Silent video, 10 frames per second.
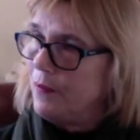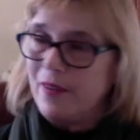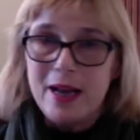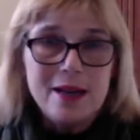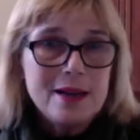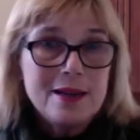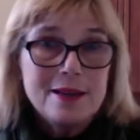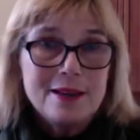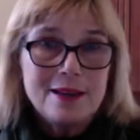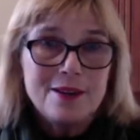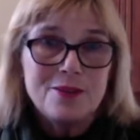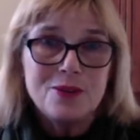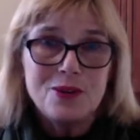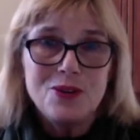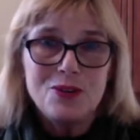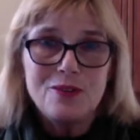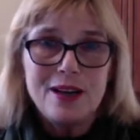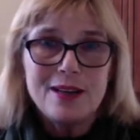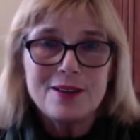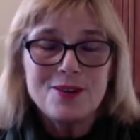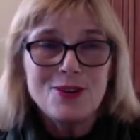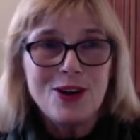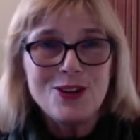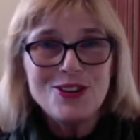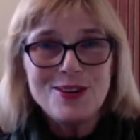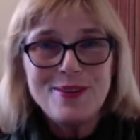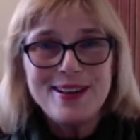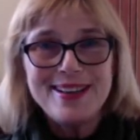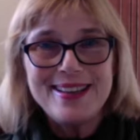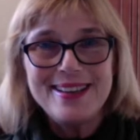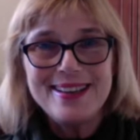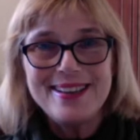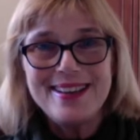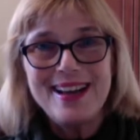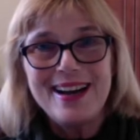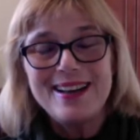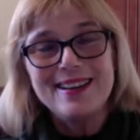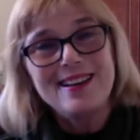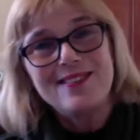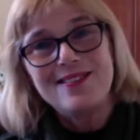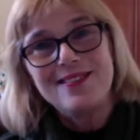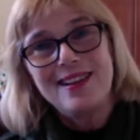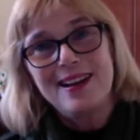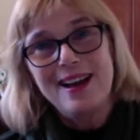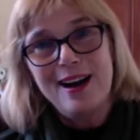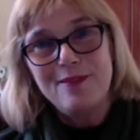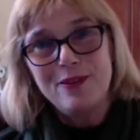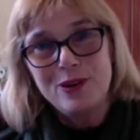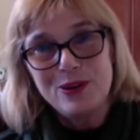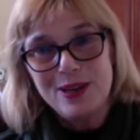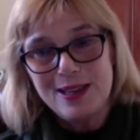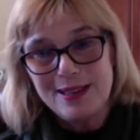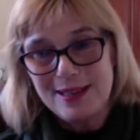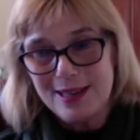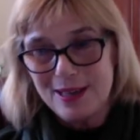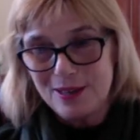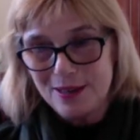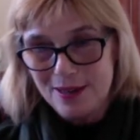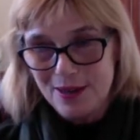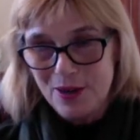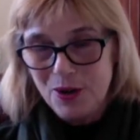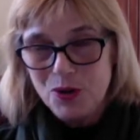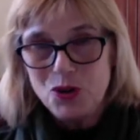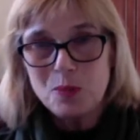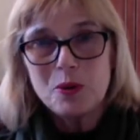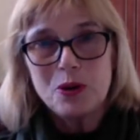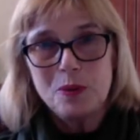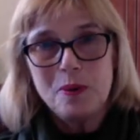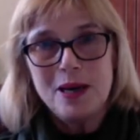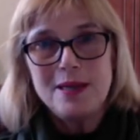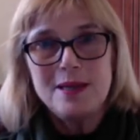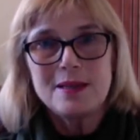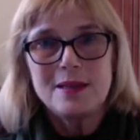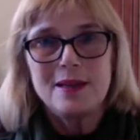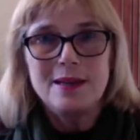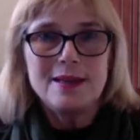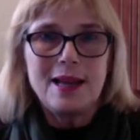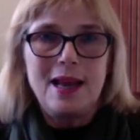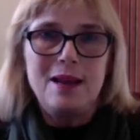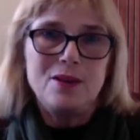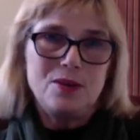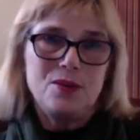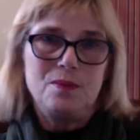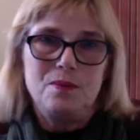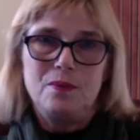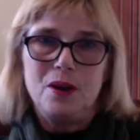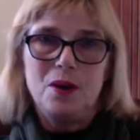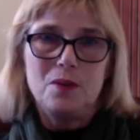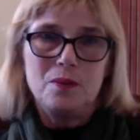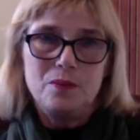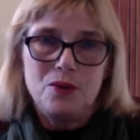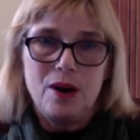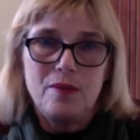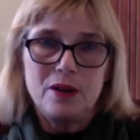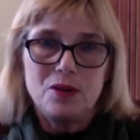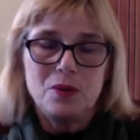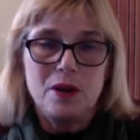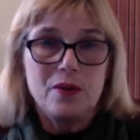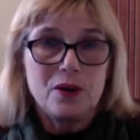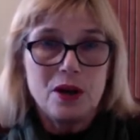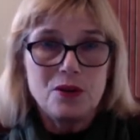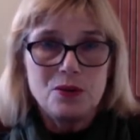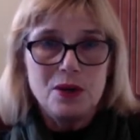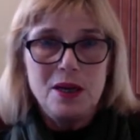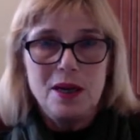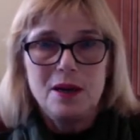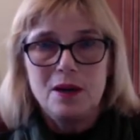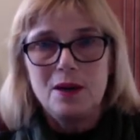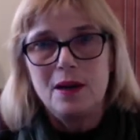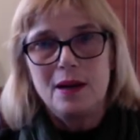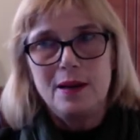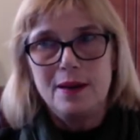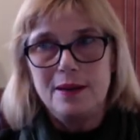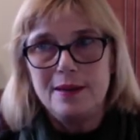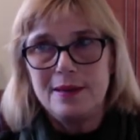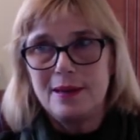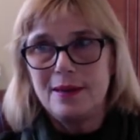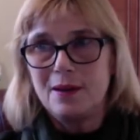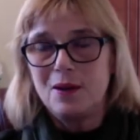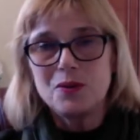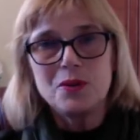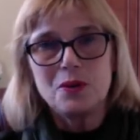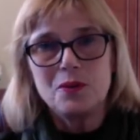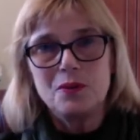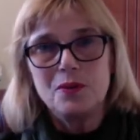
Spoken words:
Vedic, I don't really do Vedic astrology, but yeah, I have heard that Jupiter in Pisces could indicate, traveling to another country, and also